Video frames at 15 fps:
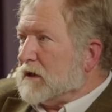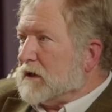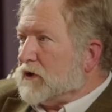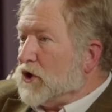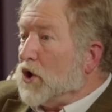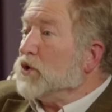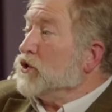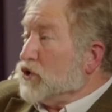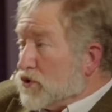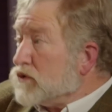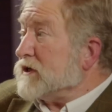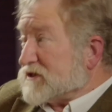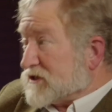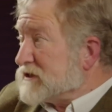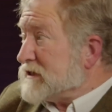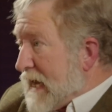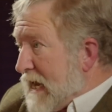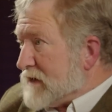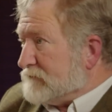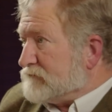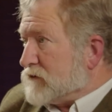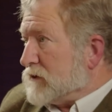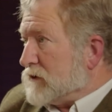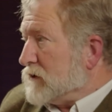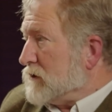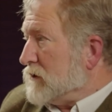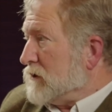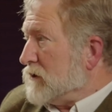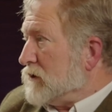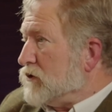No, you get saved.
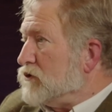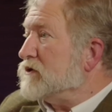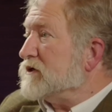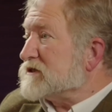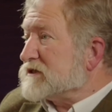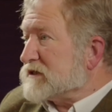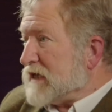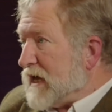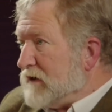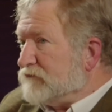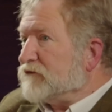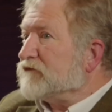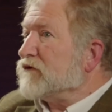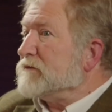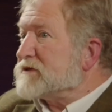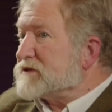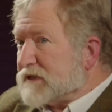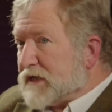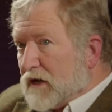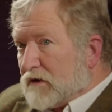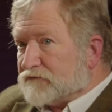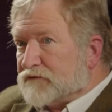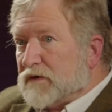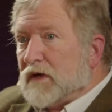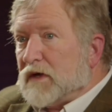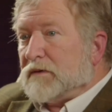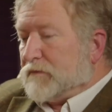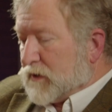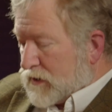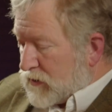You get saved from self.
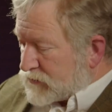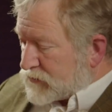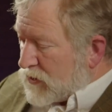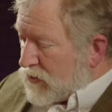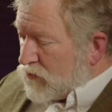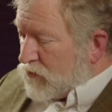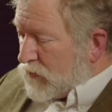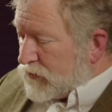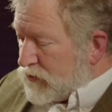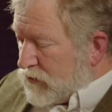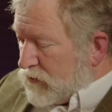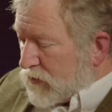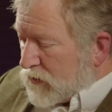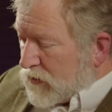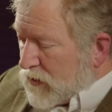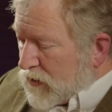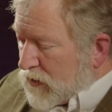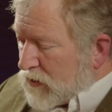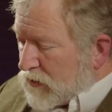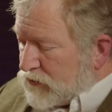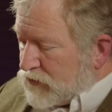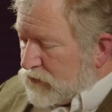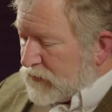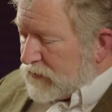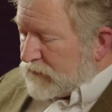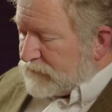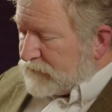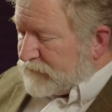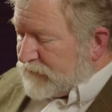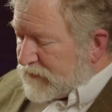Because when you are
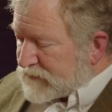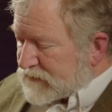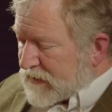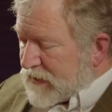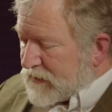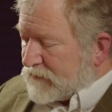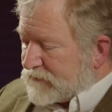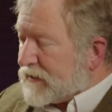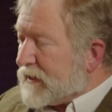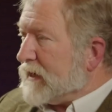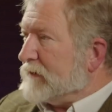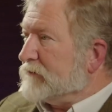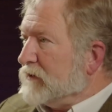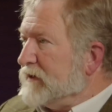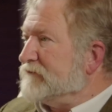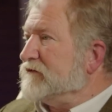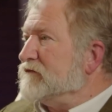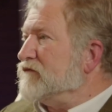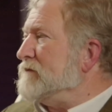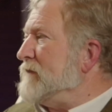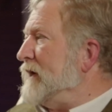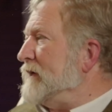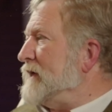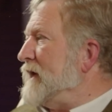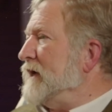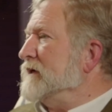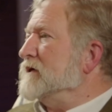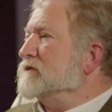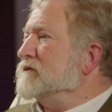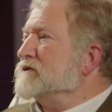doing this kind of thing, I'm living for my
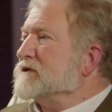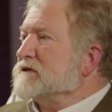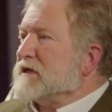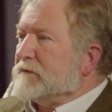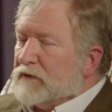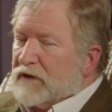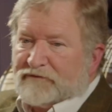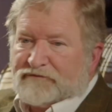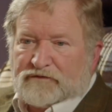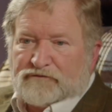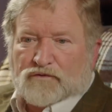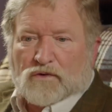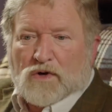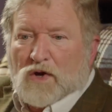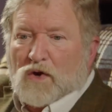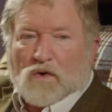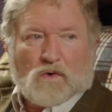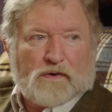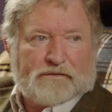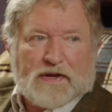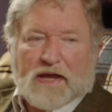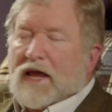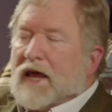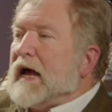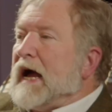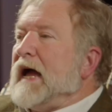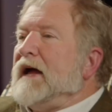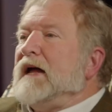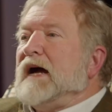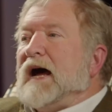diagnosis, I'm living for, or
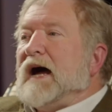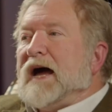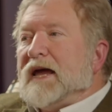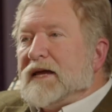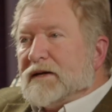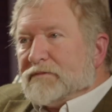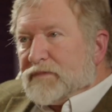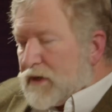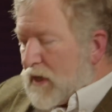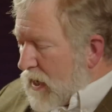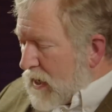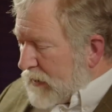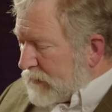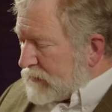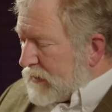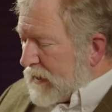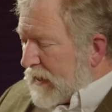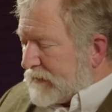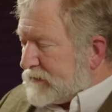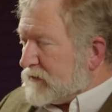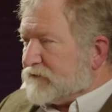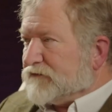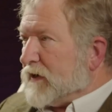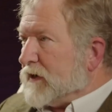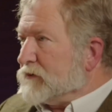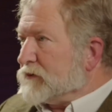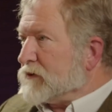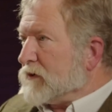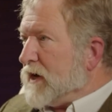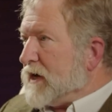I am not identifying
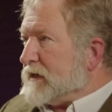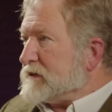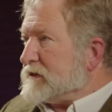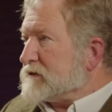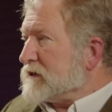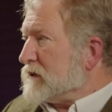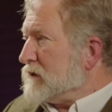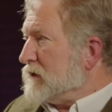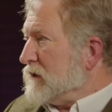with Christ.